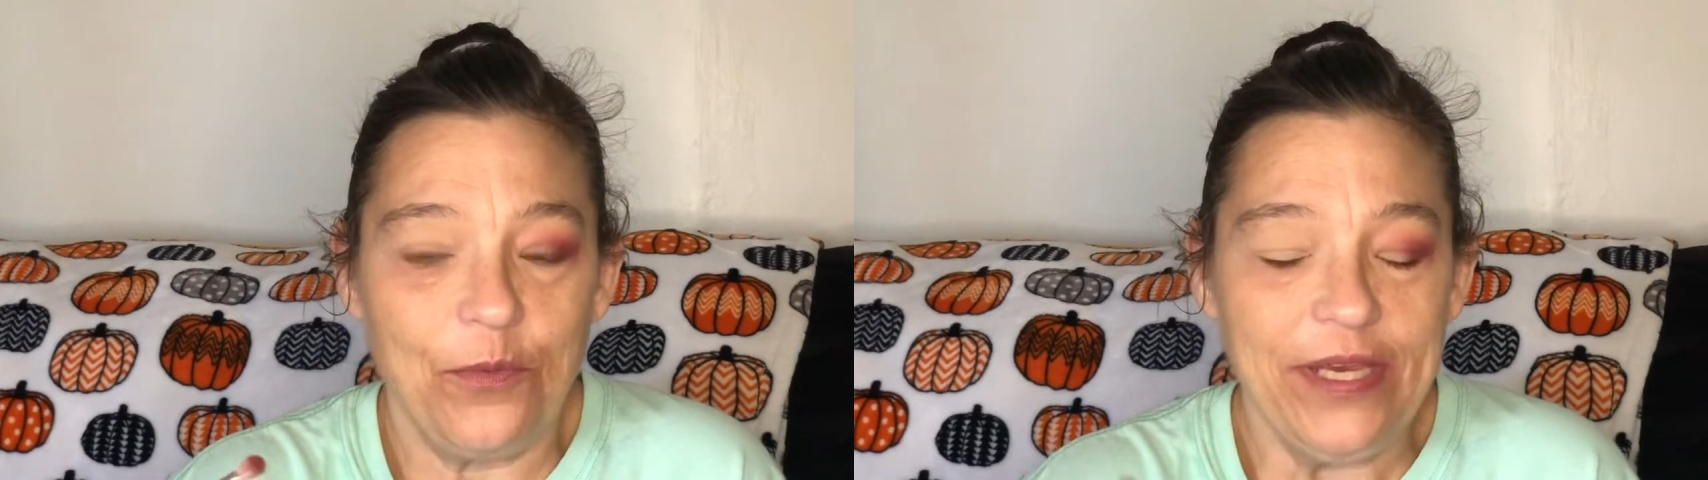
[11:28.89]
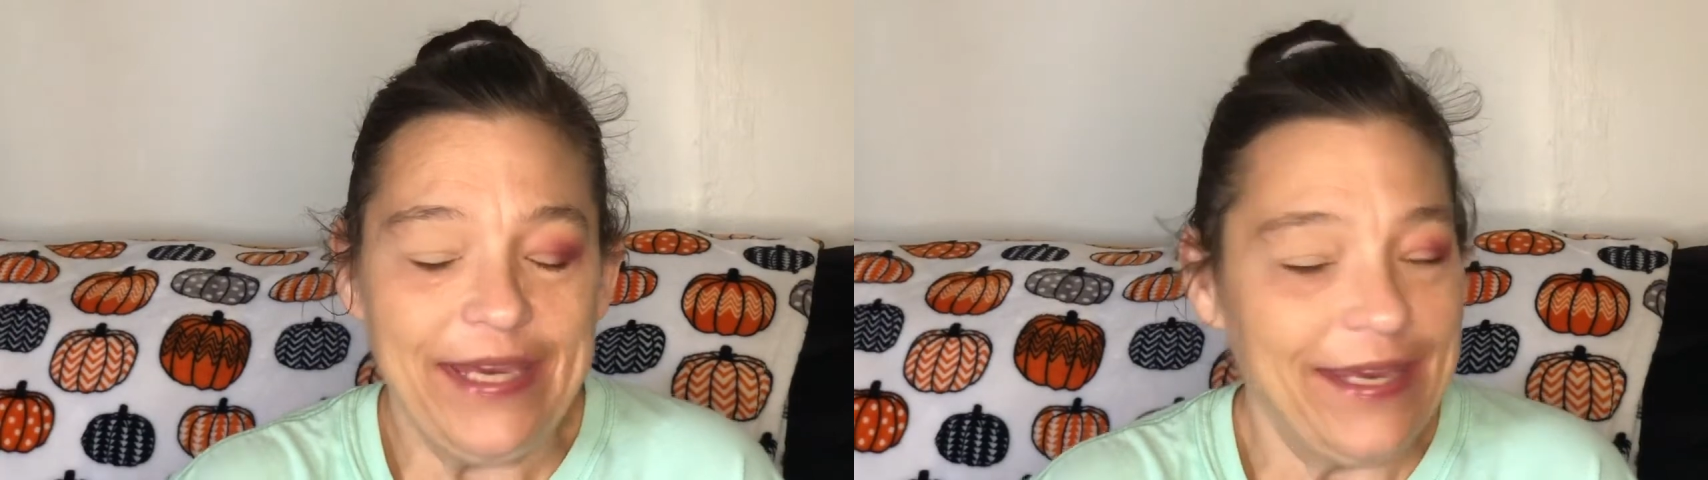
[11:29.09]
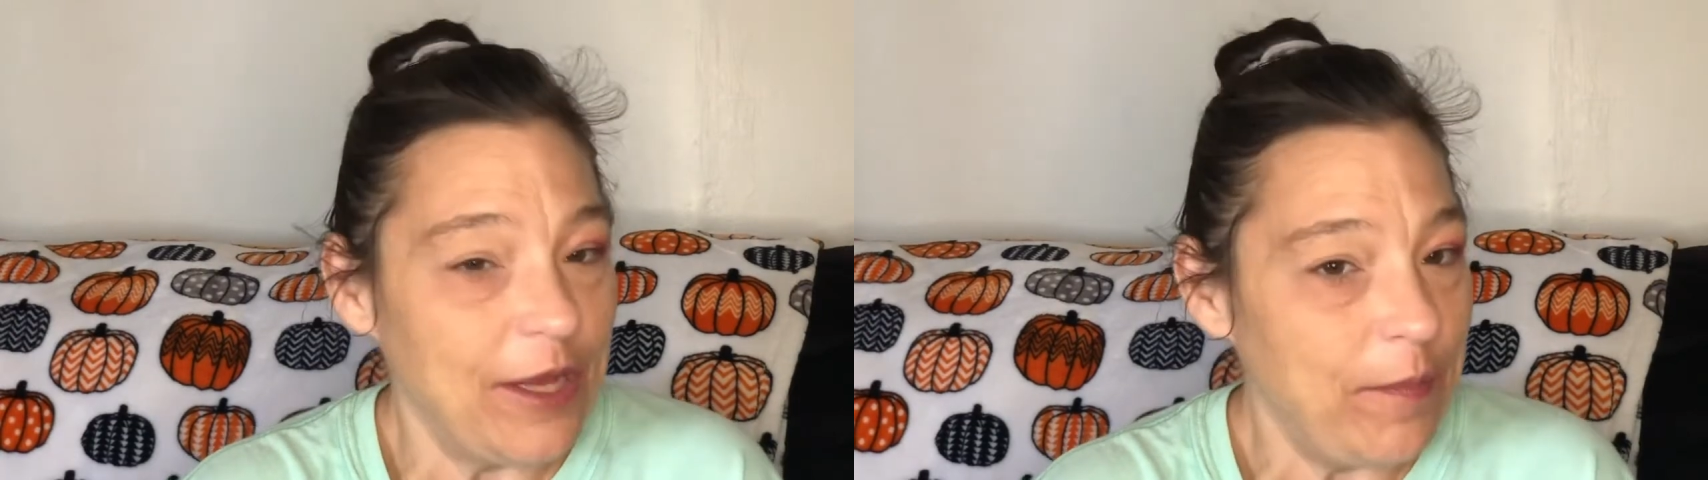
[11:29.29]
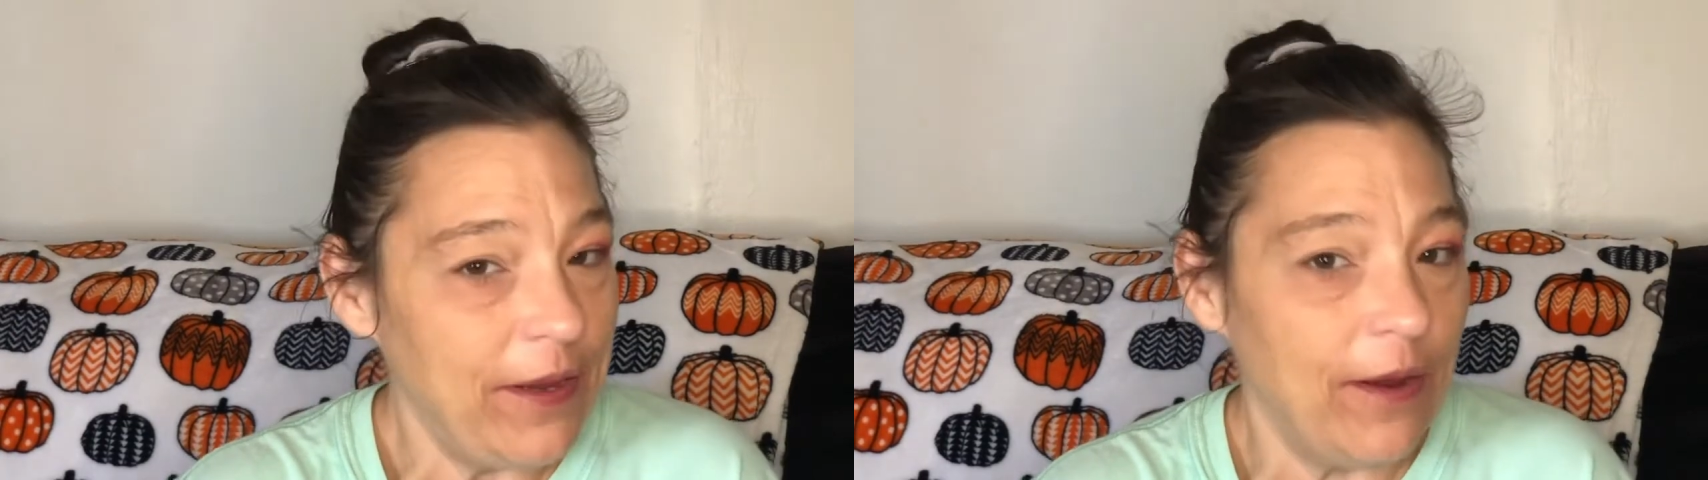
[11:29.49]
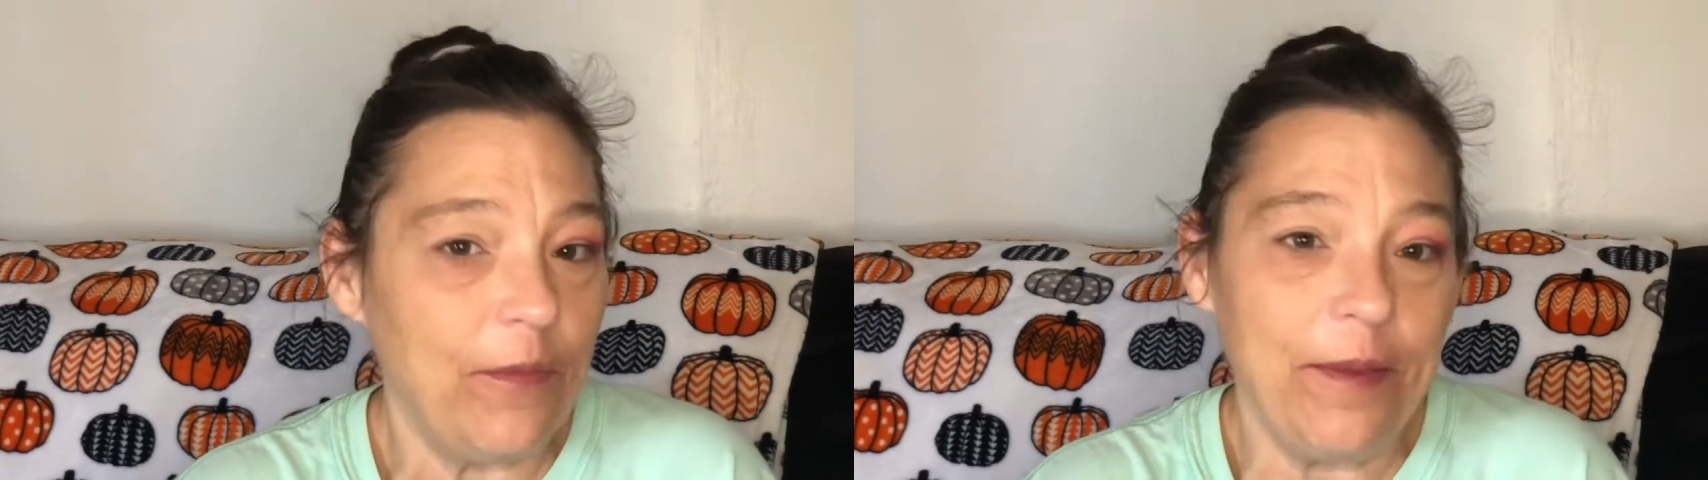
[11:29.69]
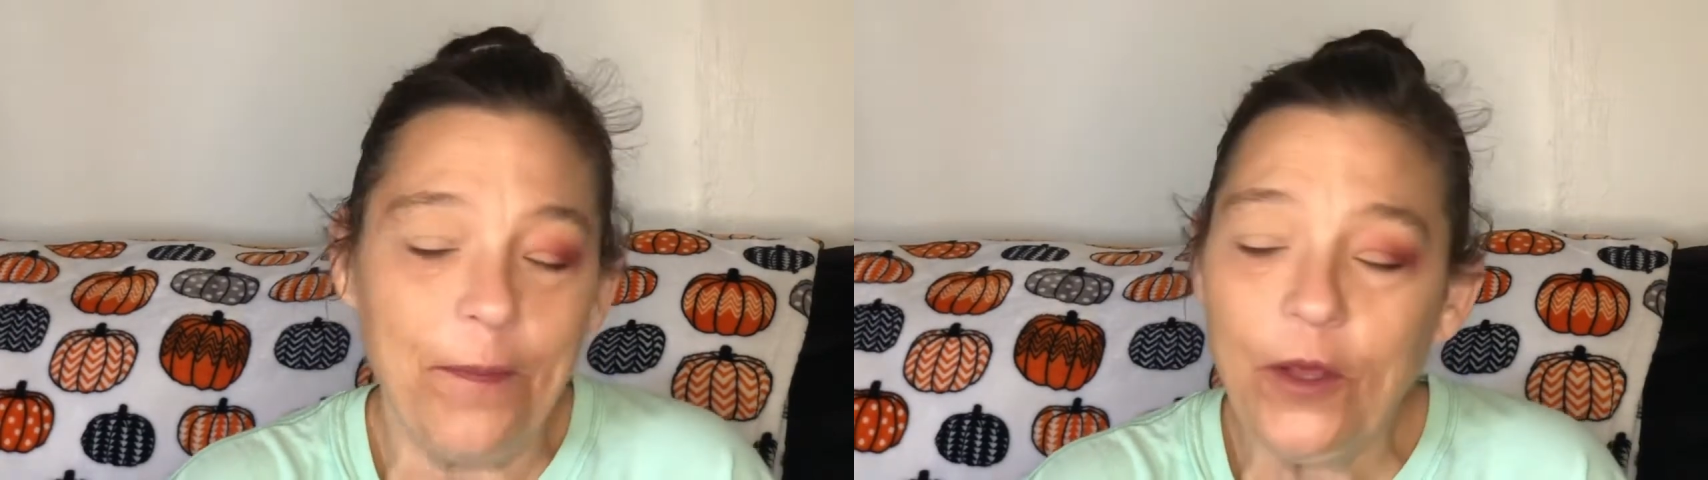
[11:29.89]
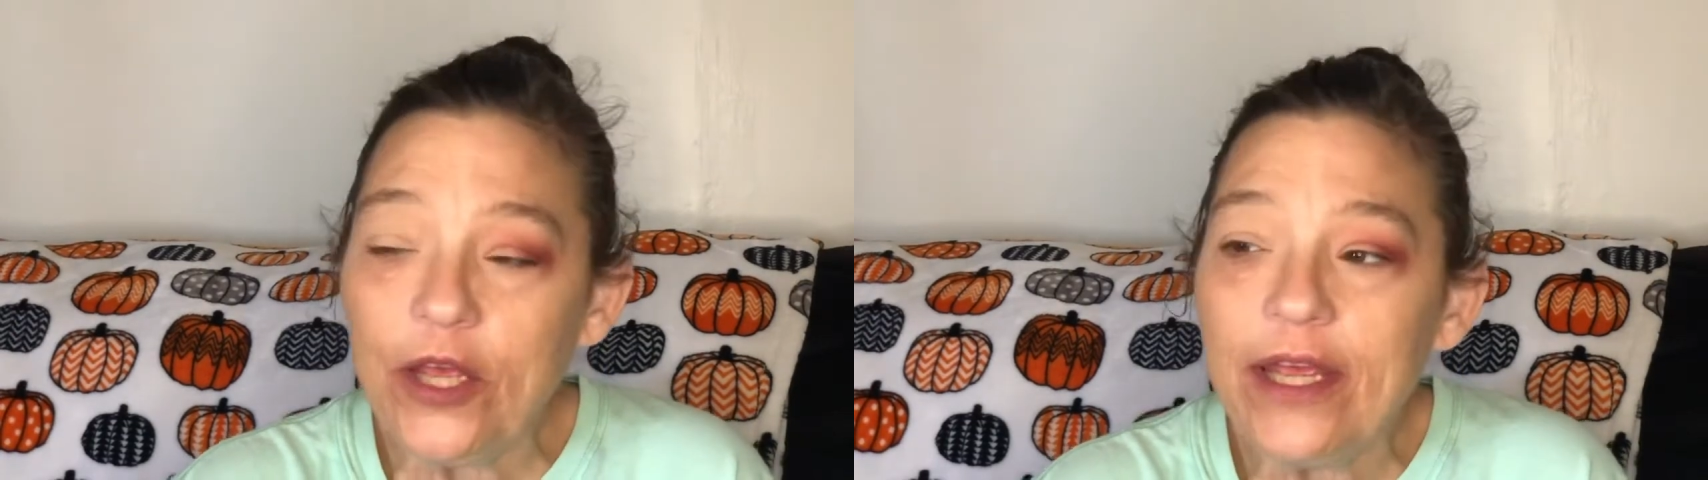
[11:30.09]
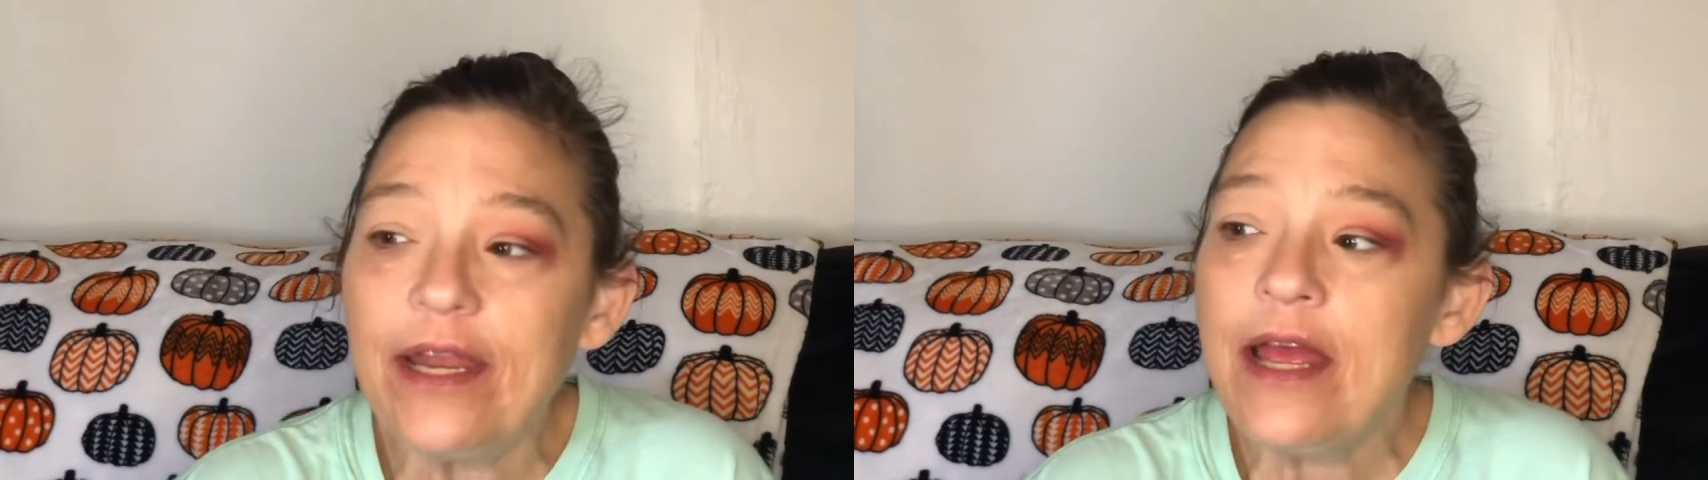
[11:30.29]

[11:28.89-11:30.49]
get up here, we put